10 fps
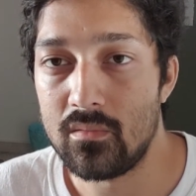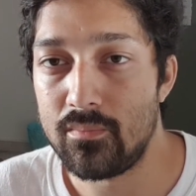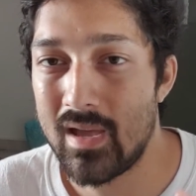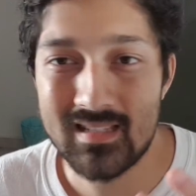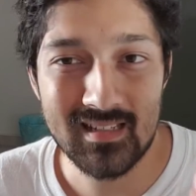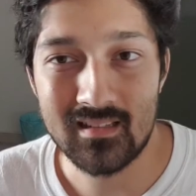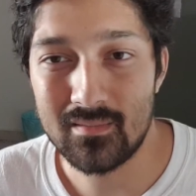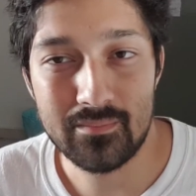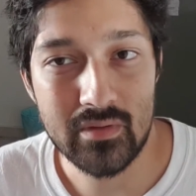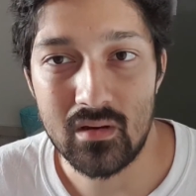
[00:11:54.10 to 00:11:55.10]

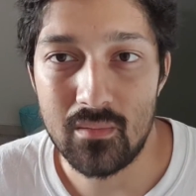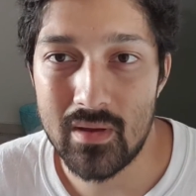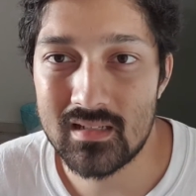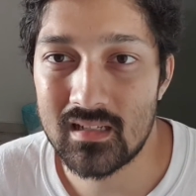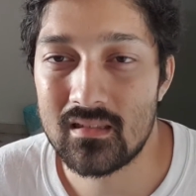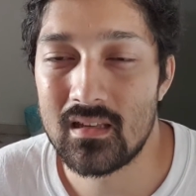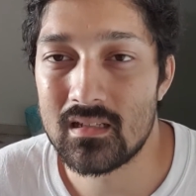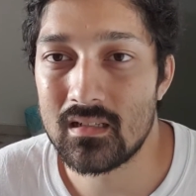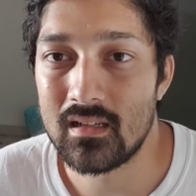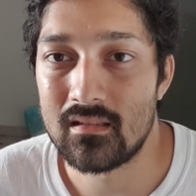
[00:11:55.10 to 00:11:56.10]
basic
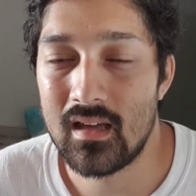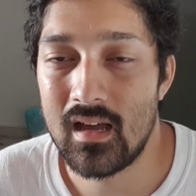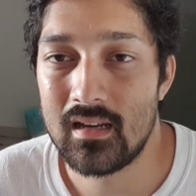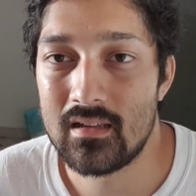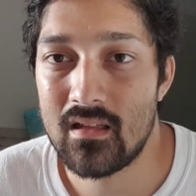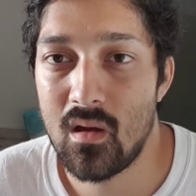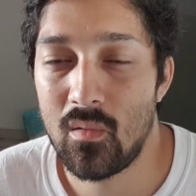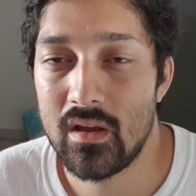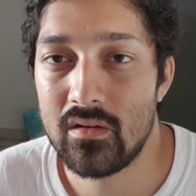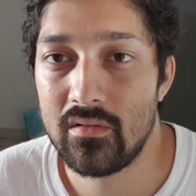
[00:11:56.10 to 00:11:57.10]
things like that. And that
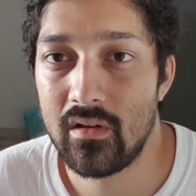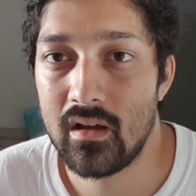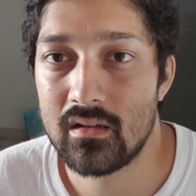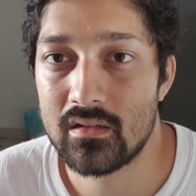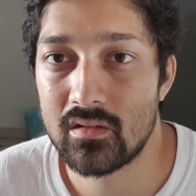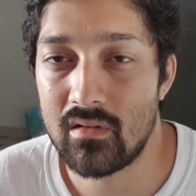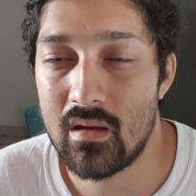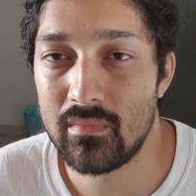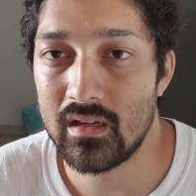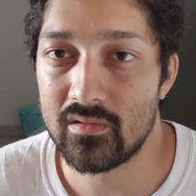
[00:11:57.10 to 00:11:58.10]
way you're not
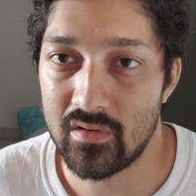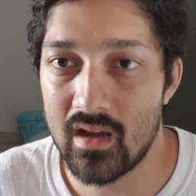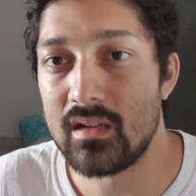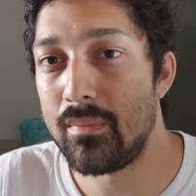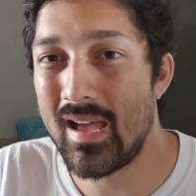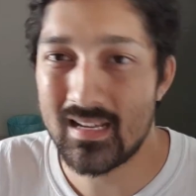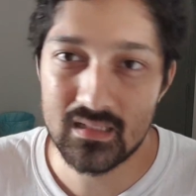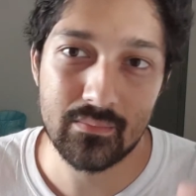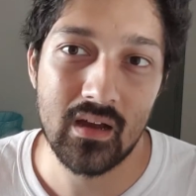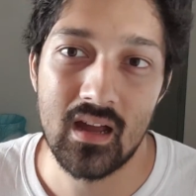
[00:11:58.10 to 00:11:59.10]
scrambling, trying to
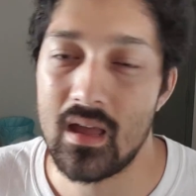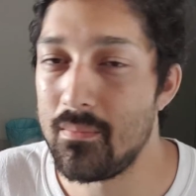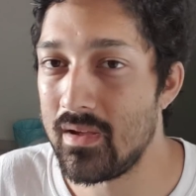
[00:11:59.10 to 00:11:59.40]
pantomime